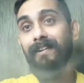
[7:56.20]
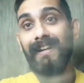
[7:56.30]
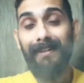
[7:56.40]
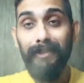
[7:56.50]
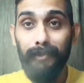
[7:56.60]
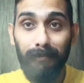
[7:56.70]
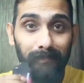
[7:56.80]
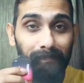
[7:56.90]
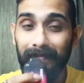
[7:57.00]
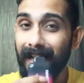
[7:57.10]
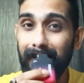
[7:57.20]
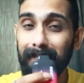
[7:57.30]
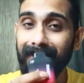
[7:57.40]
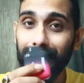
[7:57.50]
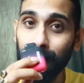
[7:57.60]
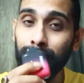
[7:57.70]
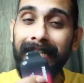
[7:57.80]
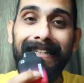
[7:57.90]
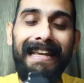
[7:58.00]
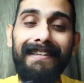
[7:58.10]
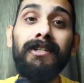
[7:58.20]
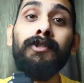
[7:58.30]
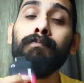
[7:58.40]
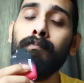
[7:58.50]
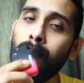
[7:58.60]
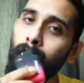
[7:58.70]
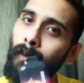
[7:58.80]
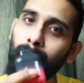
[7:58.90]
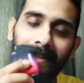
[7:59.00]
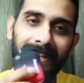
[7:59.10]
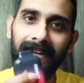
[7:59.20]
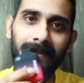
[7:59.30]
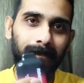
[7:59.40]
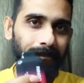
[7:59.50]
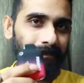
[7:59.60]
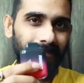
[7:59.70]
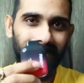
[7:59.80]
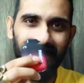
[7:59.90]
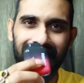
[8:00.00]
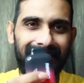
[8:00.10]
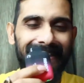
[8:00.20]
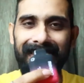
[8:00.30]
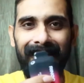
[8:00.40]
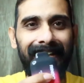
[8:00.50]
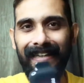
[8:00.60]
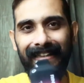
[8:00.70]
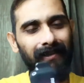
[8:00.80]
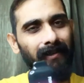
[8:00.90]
god, it is, I mean, the sweetness is more than cheek tingling.